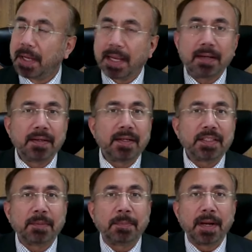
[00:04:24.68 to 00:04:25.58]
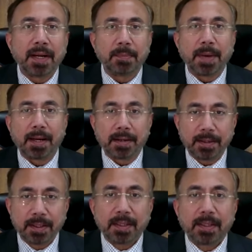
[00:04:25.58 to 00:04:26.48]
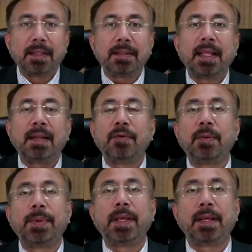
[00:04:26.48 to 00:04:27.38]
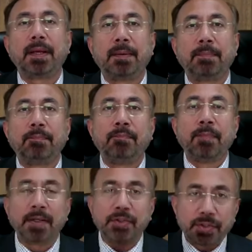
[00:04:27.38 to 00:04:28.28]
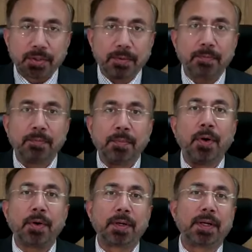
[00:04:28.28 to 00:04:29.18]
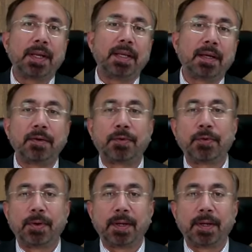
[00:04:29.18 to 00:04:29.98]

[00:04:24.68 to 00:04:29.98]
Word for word: interdisciplinary manner, then, then you'll be uh, much more in control.